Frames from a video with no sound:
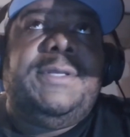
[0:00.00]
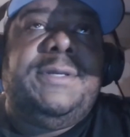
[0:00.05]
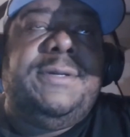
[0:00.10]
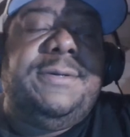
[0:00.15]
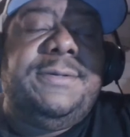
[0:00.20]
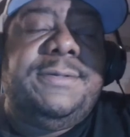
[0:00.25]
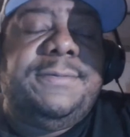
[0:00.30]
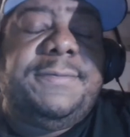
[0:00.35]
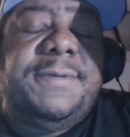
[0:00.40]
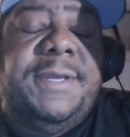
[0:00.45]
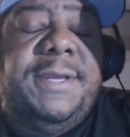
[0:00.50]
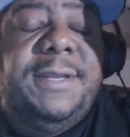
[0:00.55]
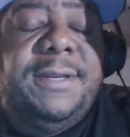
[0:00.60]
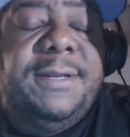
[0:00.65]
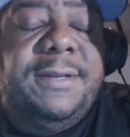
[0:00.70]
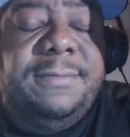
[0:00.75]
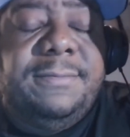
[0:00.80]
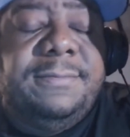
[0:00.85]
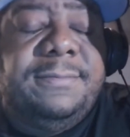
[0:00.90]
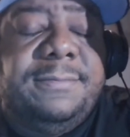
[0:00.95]
Tears of
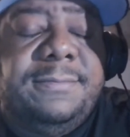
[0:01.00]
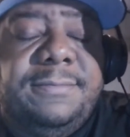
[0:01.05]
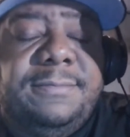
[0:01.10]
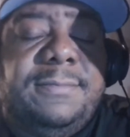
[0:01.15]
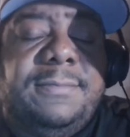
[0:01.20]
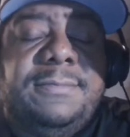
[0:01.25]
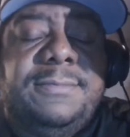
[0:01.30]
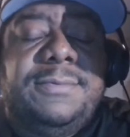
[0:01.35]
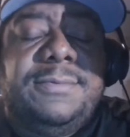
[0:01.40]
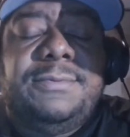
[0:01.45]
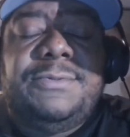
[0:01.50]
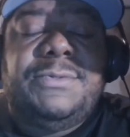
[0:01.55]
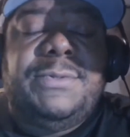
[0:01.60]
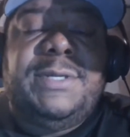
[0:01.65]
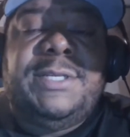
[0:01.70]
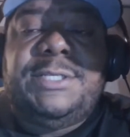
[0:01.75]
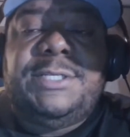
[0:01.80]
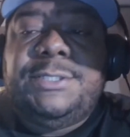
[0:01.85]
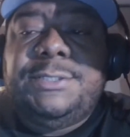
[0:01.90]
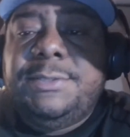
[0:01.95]
Kingdom
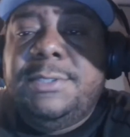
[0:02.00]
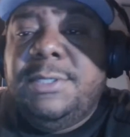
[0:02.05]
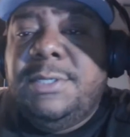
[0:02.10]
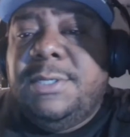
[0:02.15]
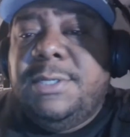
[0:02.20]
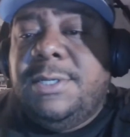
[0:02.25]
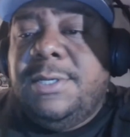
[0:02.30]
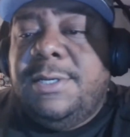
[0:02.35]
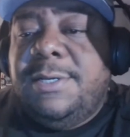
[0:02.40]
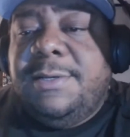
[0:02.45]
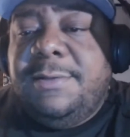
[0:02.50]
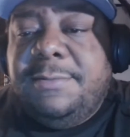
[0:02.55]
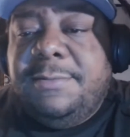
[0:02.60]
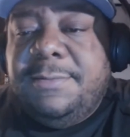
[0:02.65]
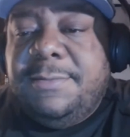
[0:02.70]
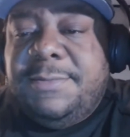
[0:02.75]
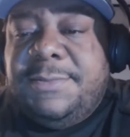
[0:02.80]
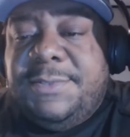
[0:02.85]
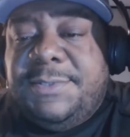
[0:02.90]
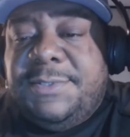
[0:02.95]
Switch.
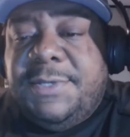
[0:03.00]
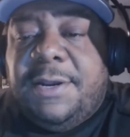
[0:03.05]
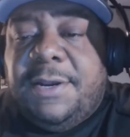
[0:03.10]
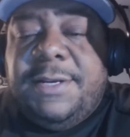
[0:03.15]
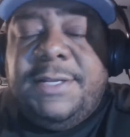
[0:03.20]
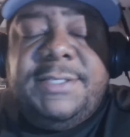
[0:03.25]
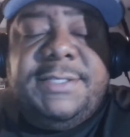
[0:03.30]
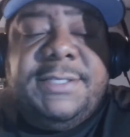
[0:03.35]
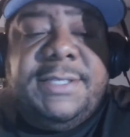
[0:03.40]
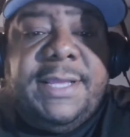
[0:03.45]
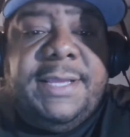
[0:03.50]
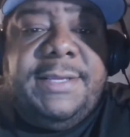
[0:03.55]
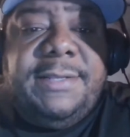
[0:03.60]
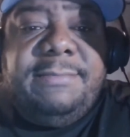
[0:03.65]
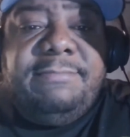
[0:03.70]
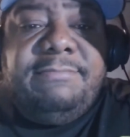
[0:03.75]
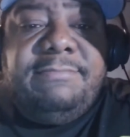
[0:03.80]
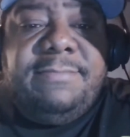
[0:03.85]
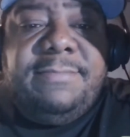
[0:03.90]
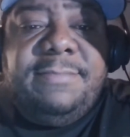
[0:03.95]
Sorry, it's late.